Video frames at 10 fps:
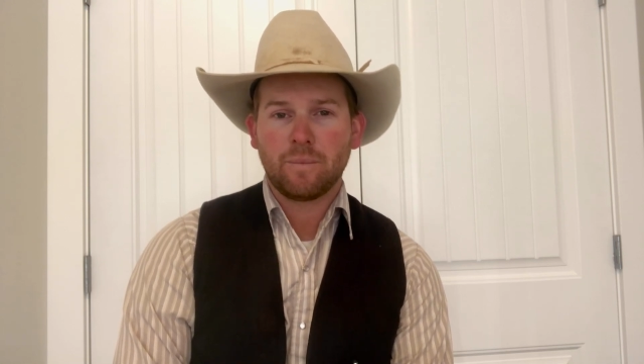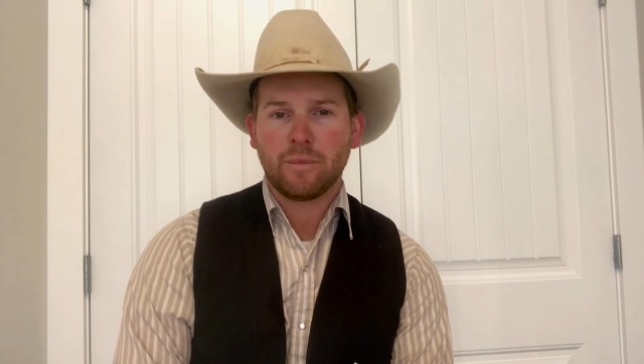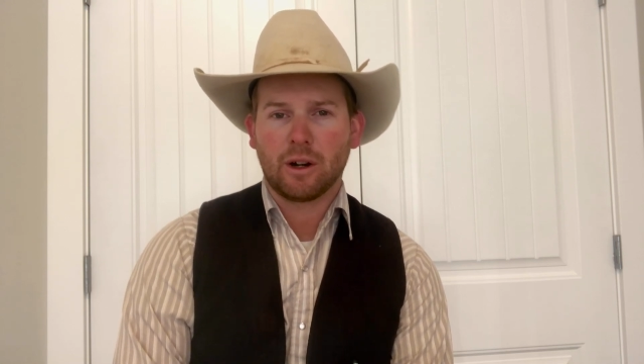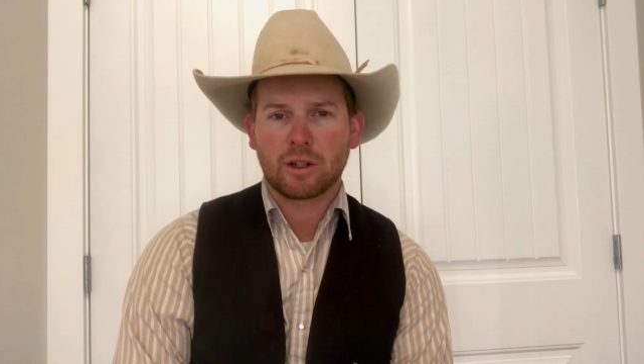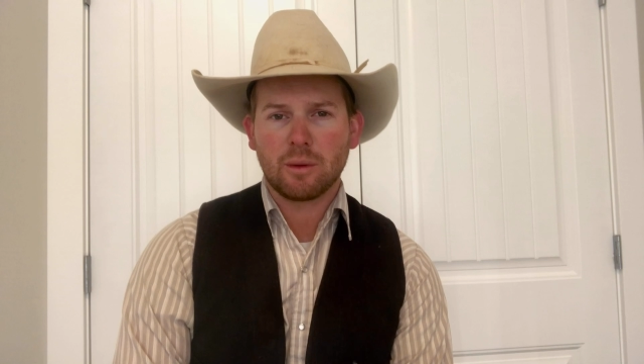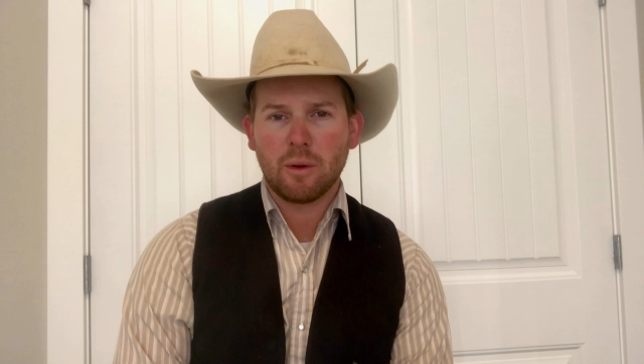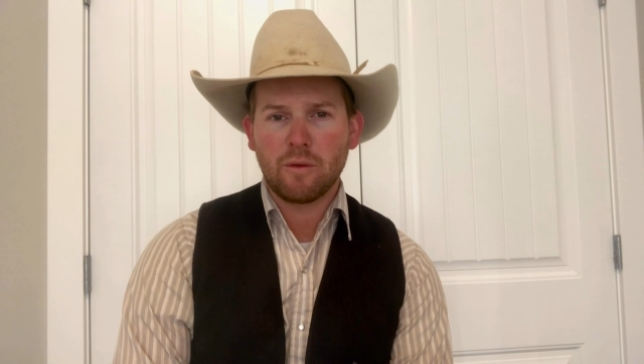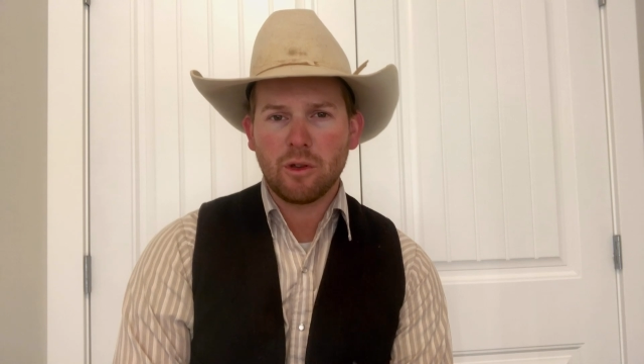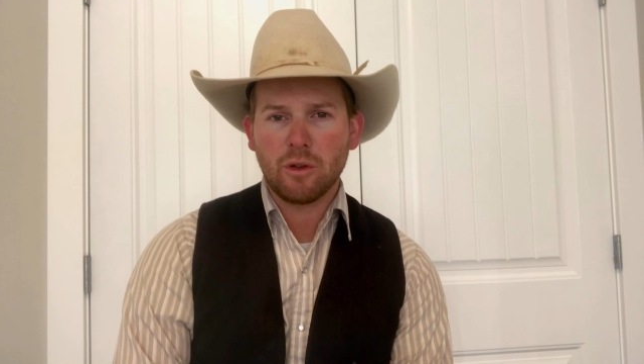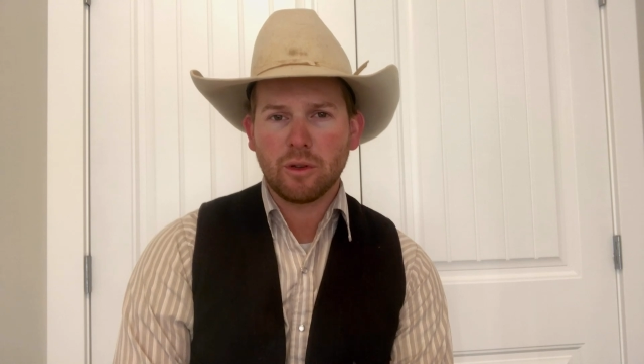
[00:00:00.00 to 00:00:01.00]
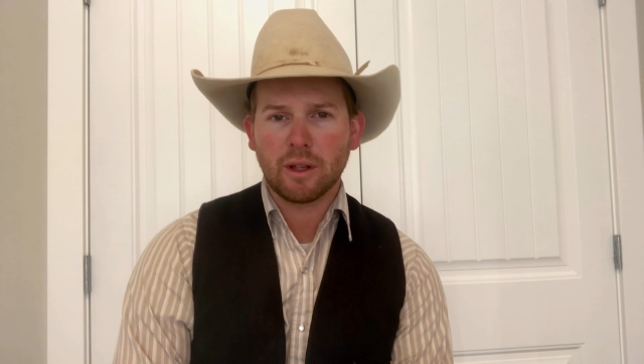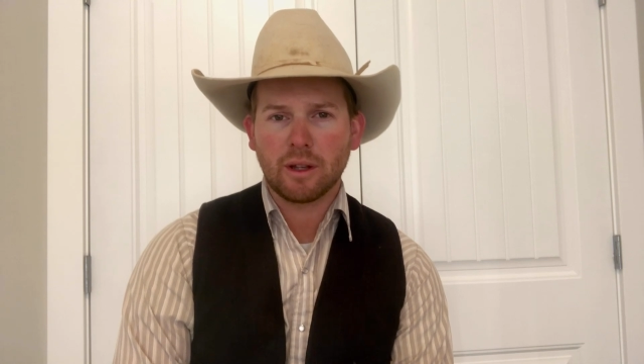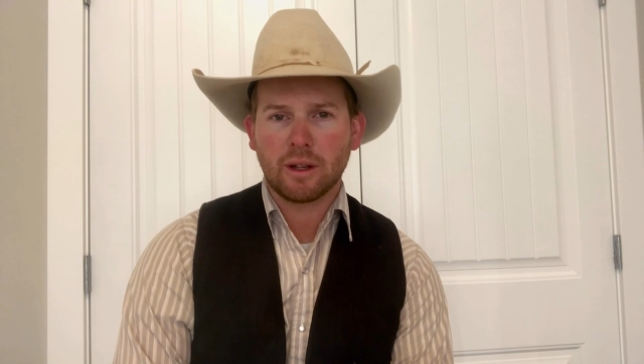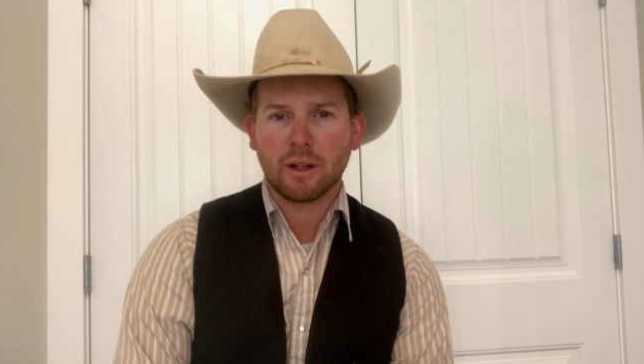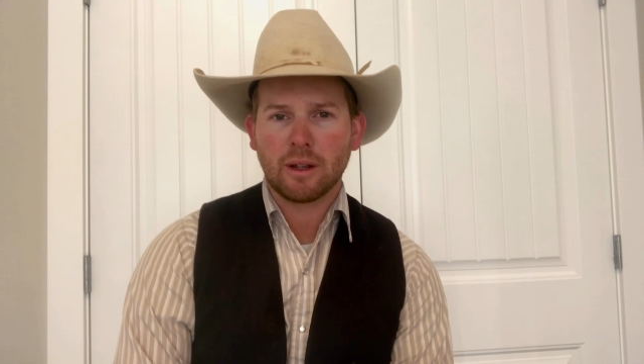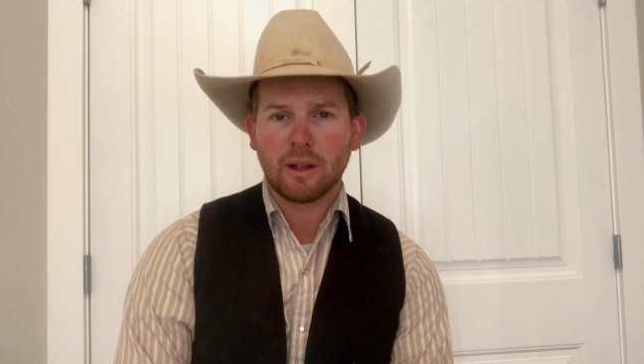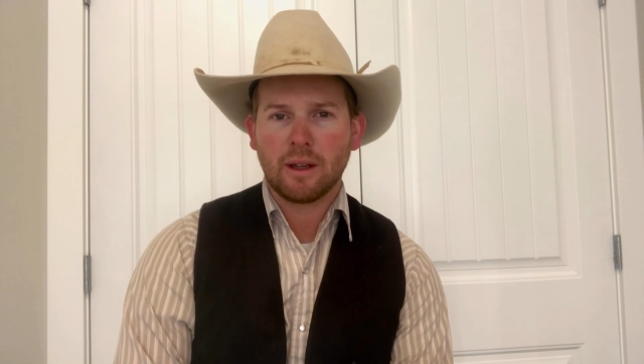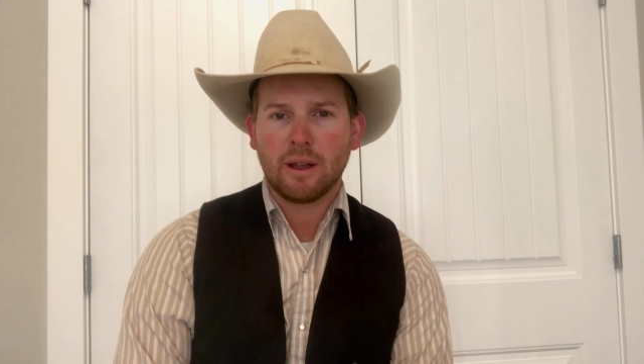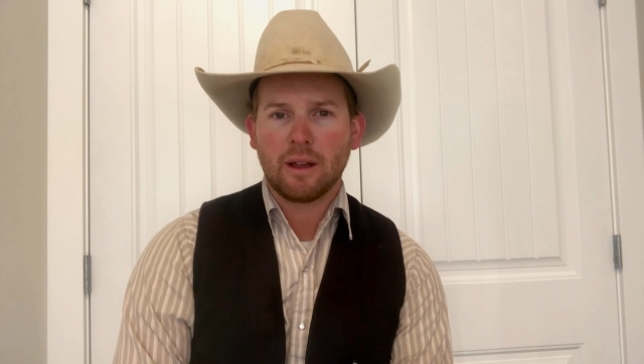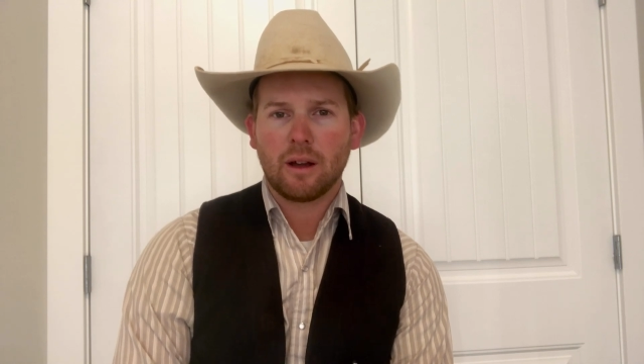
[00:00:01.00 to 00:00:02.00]
There's some of you that
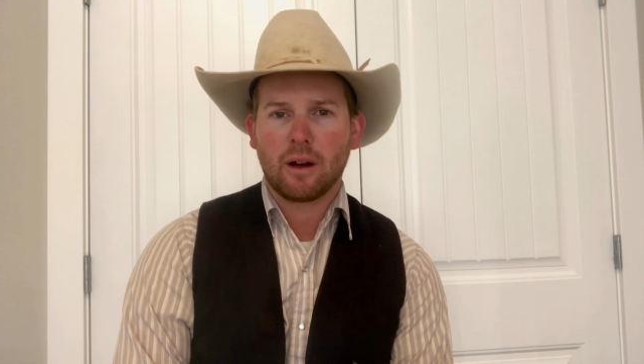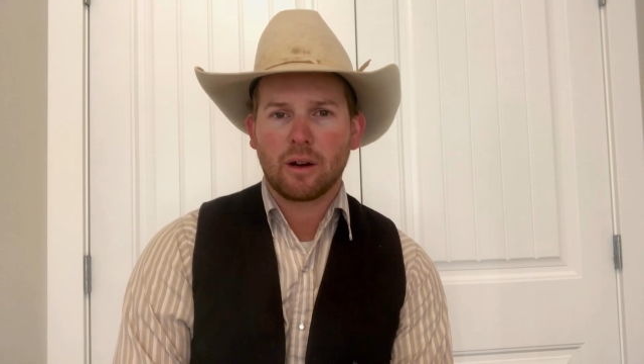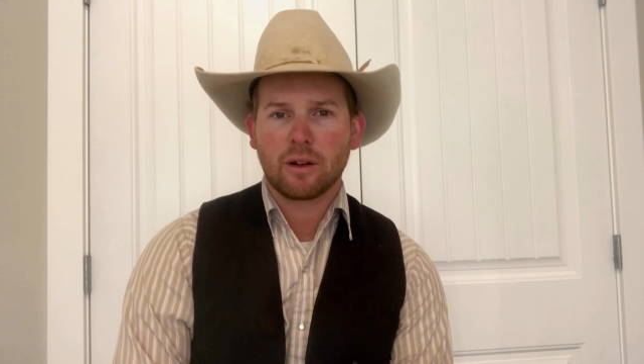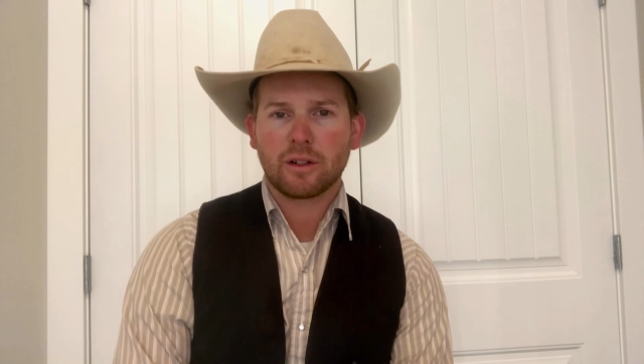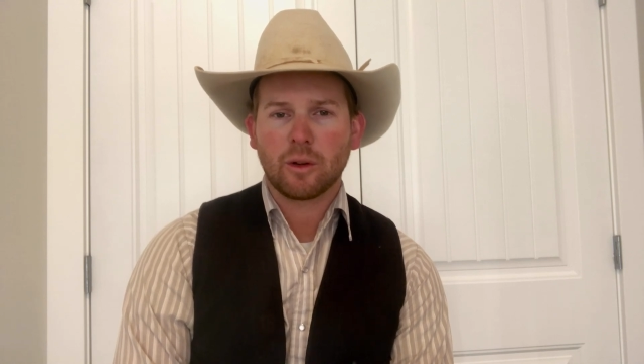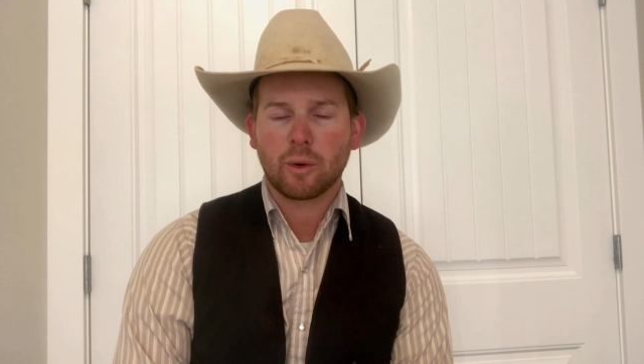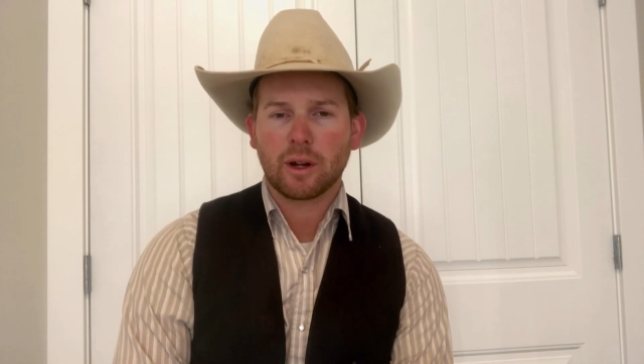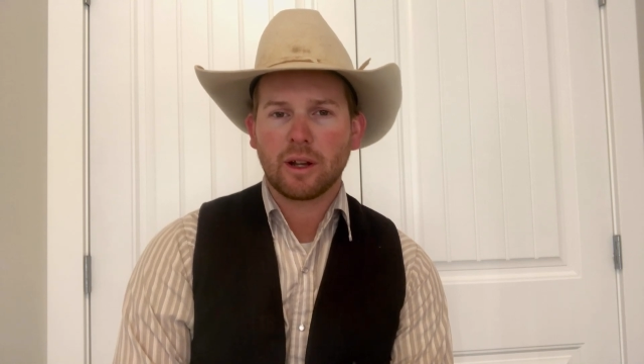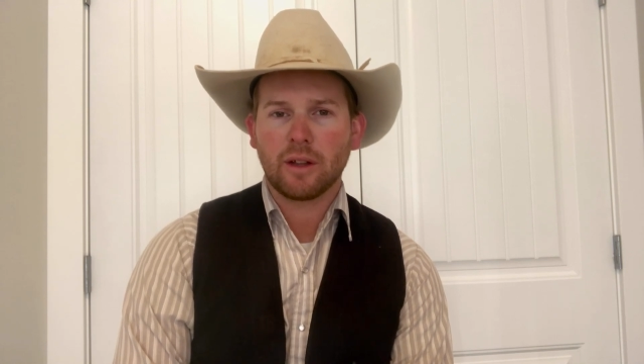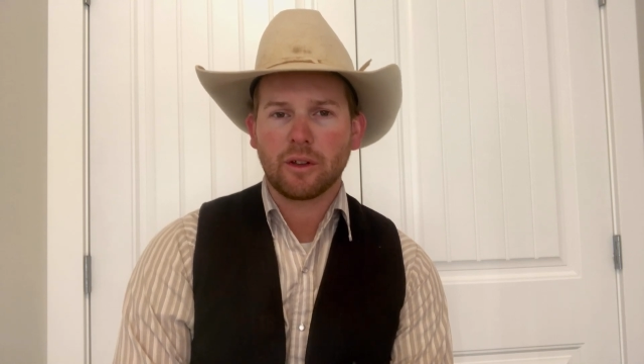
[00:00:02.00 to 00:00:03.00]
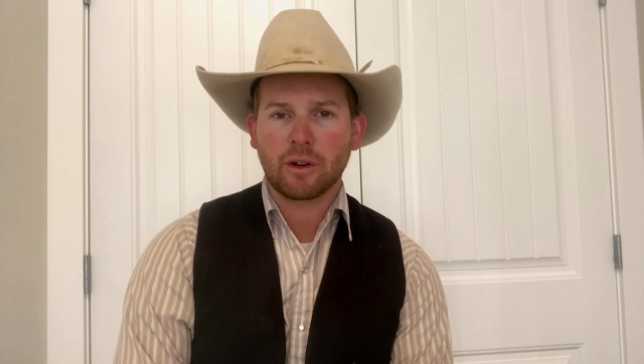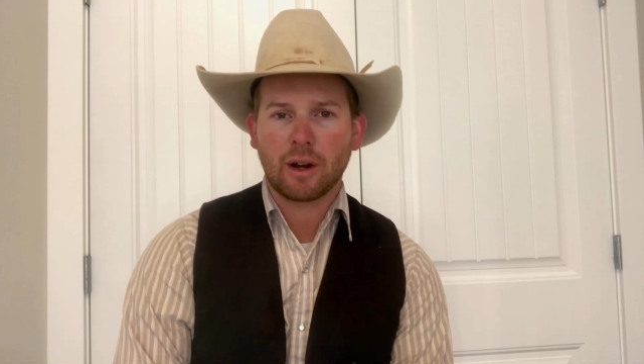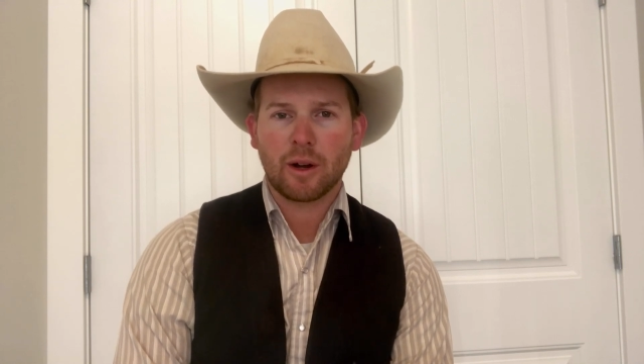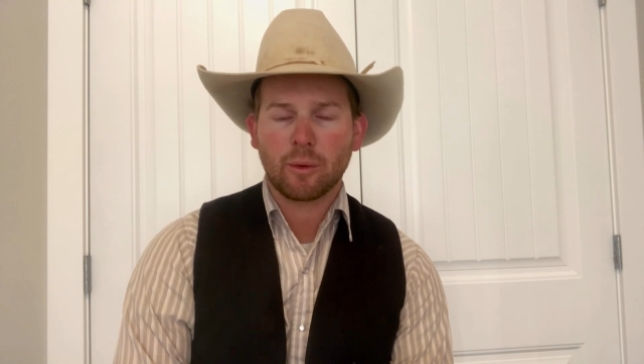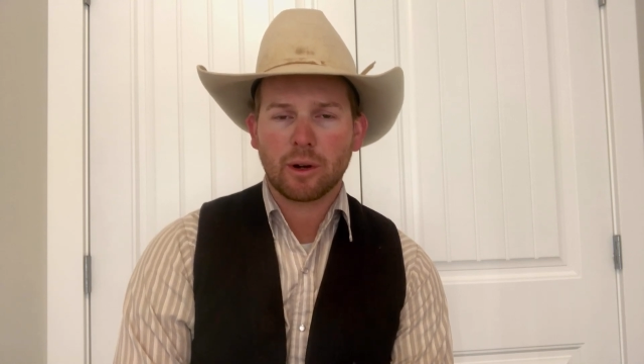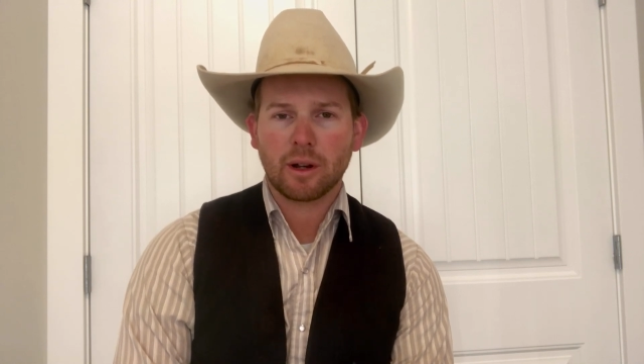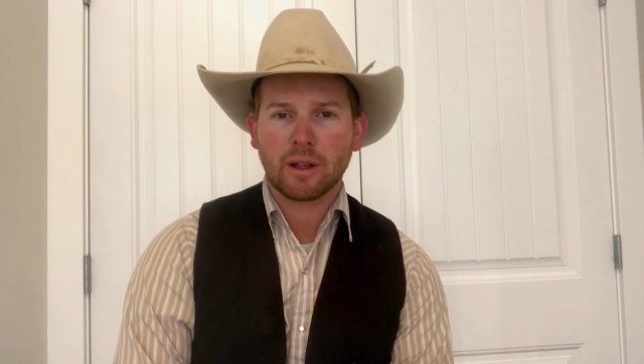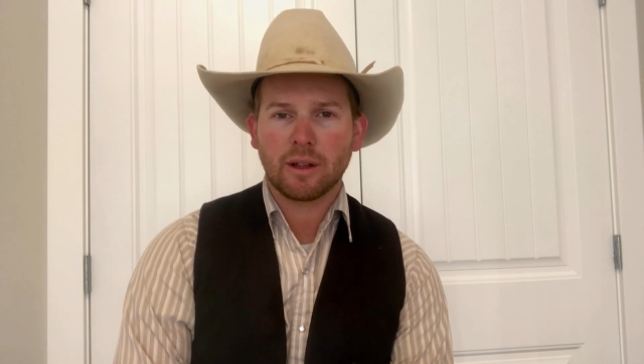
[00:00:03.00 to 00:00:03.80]
are still working on the groundwork,